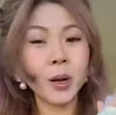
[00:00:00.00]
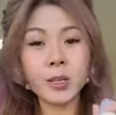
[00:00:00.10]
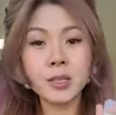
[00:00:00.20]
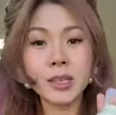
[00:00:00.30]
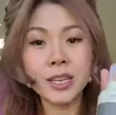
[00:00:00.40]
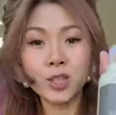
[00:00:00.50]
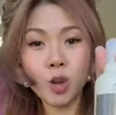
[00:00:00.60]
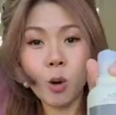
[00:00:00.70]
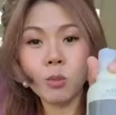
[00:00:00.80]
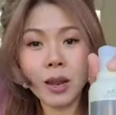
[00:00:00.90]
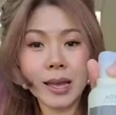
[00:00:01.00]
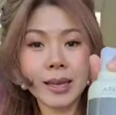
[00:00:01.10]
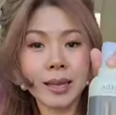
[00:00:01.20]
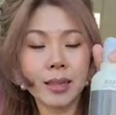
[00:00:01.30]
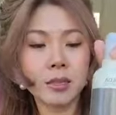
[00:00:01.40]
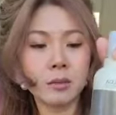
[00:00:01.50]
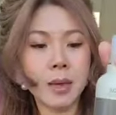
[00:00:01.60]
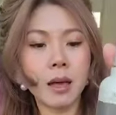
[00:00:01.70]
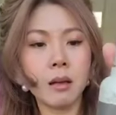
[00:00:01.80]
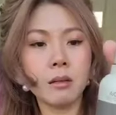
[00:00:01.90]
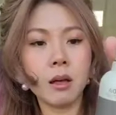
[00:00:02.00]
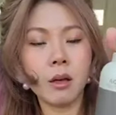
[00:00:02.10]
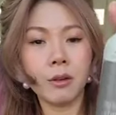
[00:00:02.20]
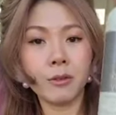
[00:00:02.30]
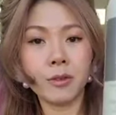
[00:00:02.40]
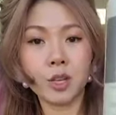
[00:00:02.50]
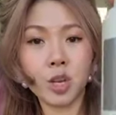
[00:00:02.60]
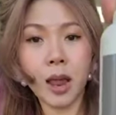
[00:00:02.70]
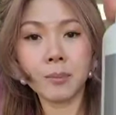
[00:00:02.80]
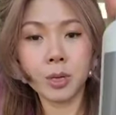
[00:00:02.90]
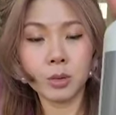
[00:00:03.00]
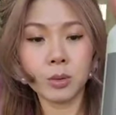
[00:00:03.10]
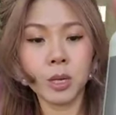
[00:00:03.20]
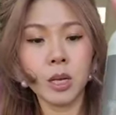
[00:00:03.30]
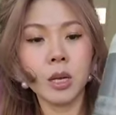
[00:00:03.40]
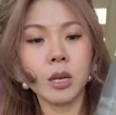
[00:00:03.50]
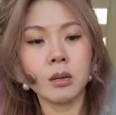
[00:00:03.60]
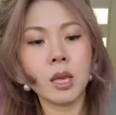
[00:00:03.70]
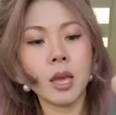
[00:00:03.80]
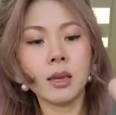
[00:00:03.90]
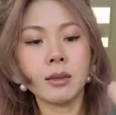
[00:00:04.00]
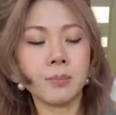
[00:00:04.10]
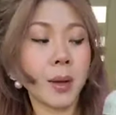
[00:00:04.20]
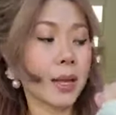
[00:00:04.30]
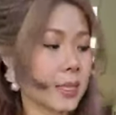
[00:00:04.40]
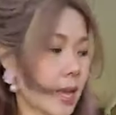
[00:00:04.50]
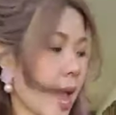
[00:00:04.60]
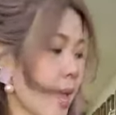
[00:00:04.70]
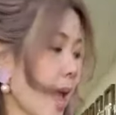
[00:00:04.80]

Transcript: personally don't like the smell of the shampoo, okay? But I